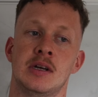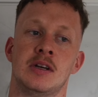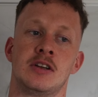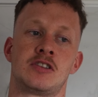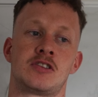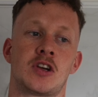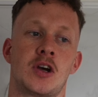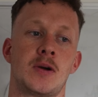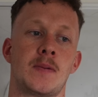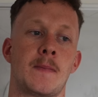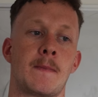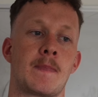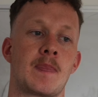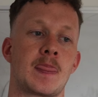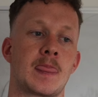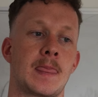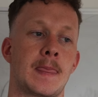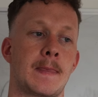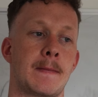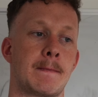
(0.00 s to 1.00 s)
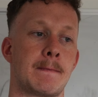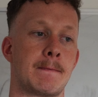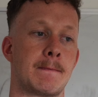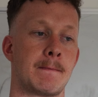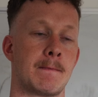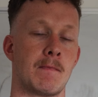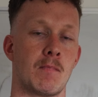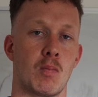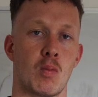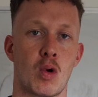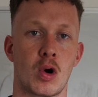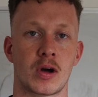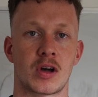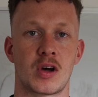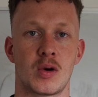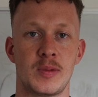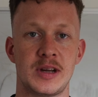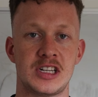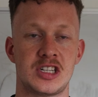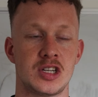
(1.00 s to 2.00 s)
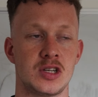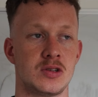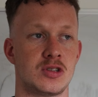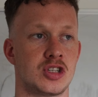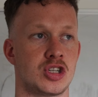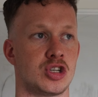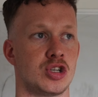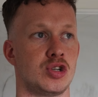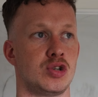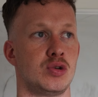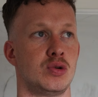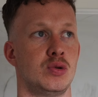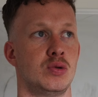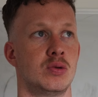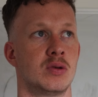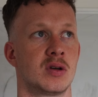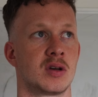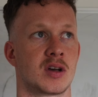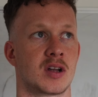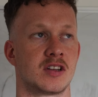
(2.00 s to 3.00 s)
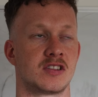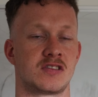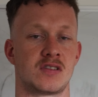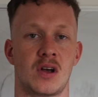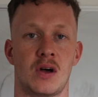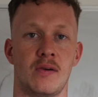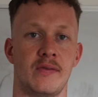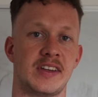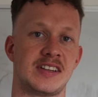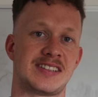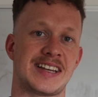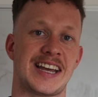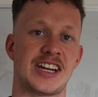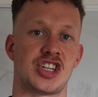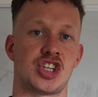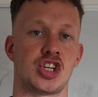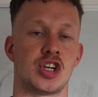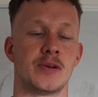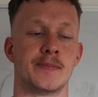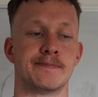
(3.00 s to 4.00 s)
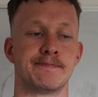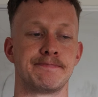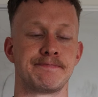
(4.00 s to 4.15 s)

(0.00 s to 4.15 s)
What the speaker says: So what can we do to kind of solve this issue?